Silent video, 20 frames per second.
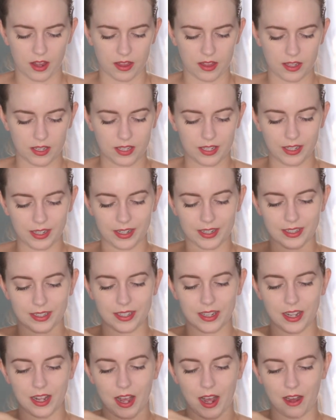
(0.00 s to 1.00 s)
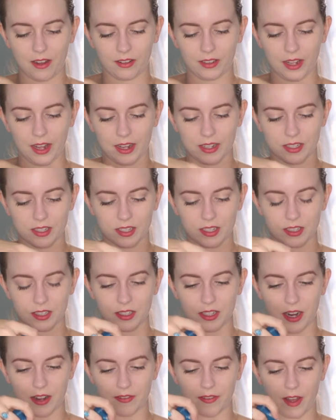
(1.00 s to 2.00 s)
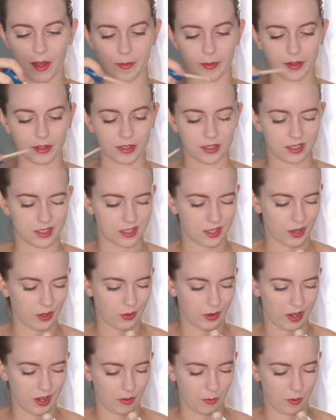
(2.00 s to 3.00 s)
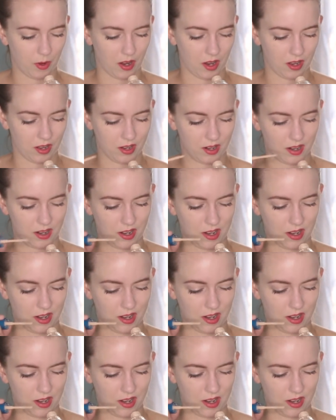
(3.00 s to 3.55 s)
This is the Outlast Stay Fabulous 3-in-1.